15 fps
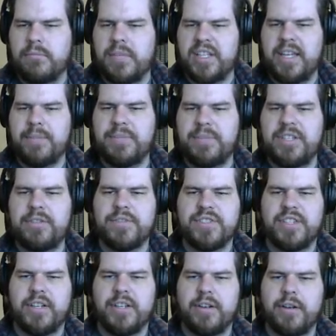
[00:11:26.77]
Can't be used
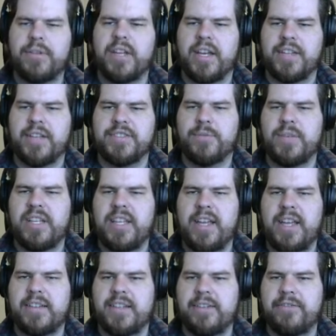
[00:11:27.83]
here. Okay, so we
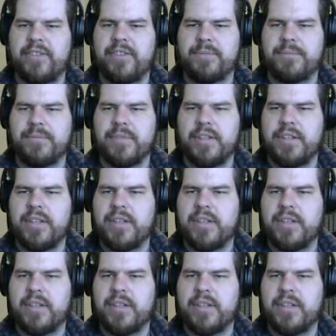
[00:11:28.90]
can't give him